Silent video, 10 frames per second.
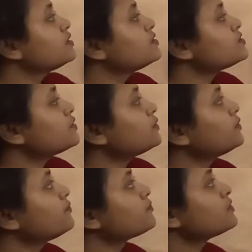So,
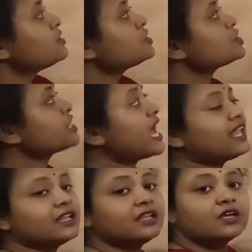
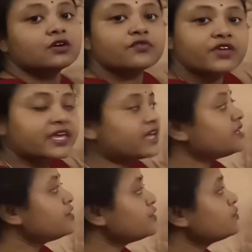shall we can
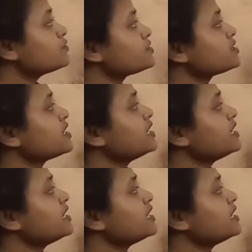use